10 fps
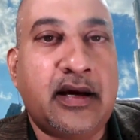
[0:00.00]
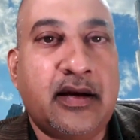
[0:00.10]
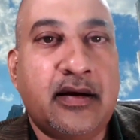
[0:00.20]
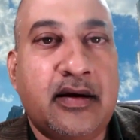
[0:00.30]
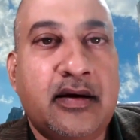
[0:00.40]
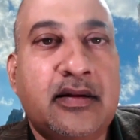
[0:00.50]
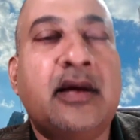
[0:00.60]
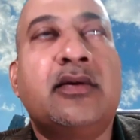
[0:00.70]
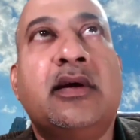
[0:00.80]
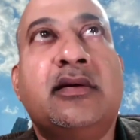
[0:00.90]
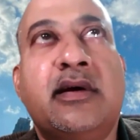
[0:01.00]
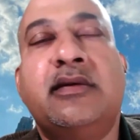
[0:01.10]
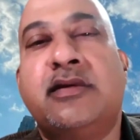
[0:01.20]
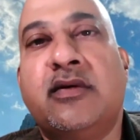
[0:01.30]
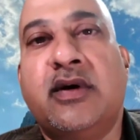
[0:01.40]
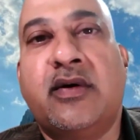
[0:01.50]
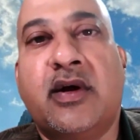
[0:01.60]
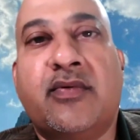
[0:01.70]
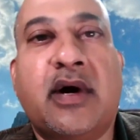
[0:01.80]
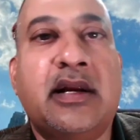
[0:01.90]
and there is a sensitive
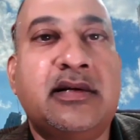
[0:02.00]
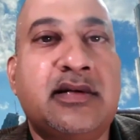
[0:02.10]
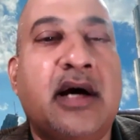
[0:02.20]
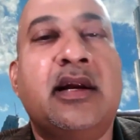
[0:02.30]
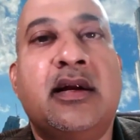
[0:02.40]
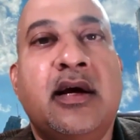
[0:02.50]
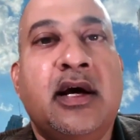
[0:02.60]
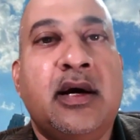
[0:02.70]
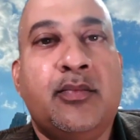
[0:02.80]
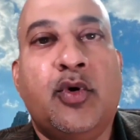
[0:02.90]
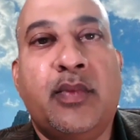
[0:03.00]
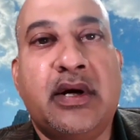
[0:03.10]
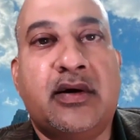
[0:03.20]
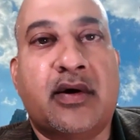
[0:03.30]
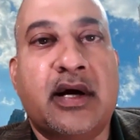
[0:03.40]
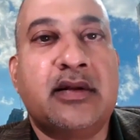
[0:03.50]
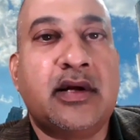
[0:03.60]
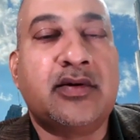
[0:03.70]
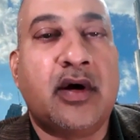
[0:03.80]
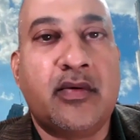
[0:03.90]
area of Khalistan movement. Okay,
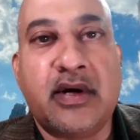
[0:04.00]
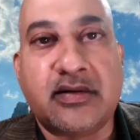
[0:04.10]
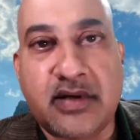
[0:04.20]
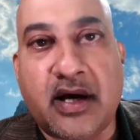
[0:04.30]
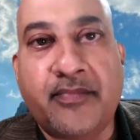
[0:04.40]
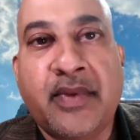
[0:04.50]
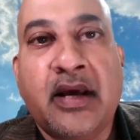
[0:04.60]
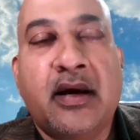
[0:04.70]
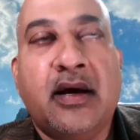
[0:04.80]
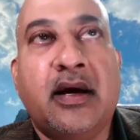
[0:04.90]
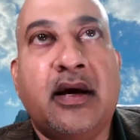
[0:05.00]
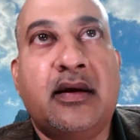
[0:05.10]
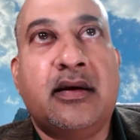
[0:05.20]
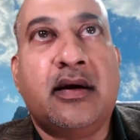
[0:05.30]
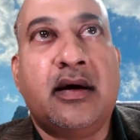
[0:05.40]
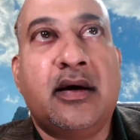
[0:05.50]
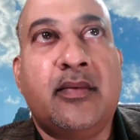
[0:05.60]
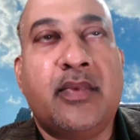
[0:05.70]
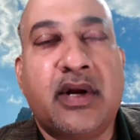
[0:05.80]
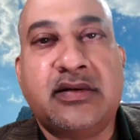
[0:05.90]
that's always there. And
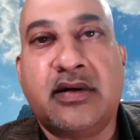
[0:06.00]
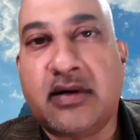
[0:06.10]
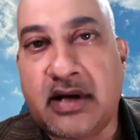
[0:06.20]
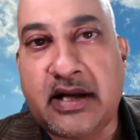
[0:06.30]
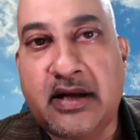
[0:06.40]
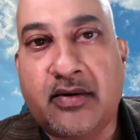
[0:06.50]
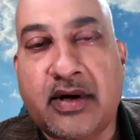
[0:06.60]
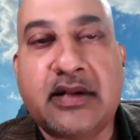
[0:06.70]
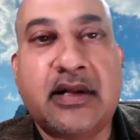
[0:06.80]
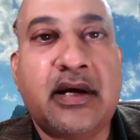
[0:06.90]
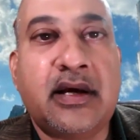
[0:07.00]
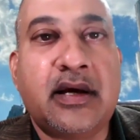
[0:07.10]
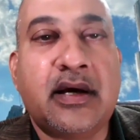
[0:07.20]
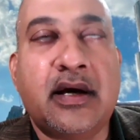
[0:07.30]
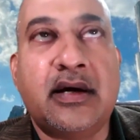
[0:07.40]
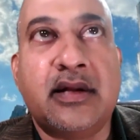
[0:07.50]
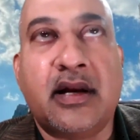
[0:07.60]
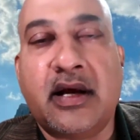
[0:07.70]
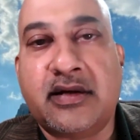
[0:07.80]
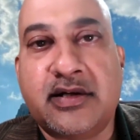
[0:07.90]
recently, okay, the
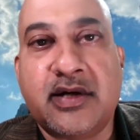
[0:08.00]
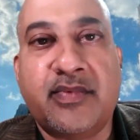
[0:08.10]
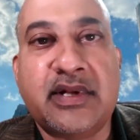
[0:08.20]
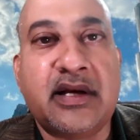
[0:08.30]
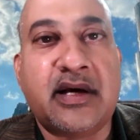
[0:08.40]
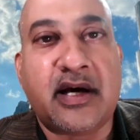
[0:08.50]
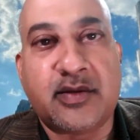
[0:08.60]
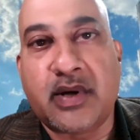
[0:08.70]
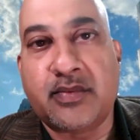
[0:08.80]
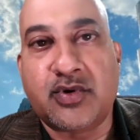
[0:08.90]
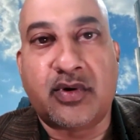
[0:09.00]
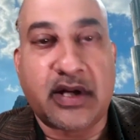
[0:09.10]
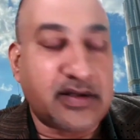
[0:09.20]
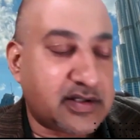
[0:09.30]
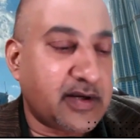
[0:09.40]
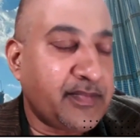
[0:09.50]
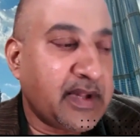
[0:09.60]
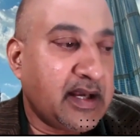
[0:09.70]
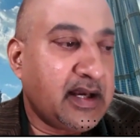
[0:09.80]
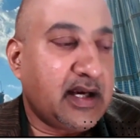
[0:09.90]
relationship with India has become so tense.
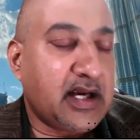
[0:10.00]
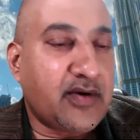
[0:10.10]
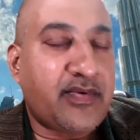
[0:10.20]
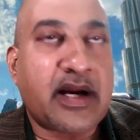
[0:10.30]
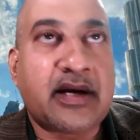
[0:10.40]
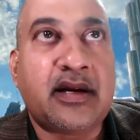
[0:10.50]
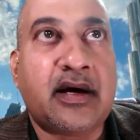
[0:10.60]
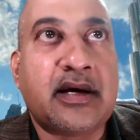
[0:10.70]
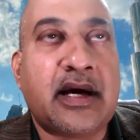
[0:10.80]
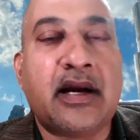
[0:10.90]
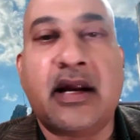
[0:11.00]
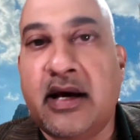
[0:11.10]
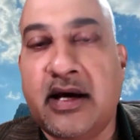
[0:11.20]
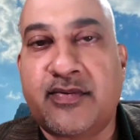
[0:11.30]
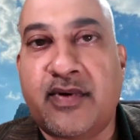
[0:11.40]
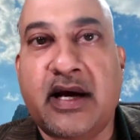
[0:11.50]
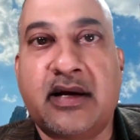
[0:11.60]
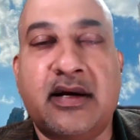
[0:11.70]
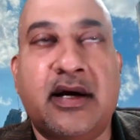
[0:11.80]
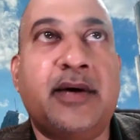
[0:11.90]
In fact, Canada has
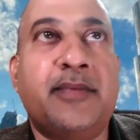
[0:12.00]
flagged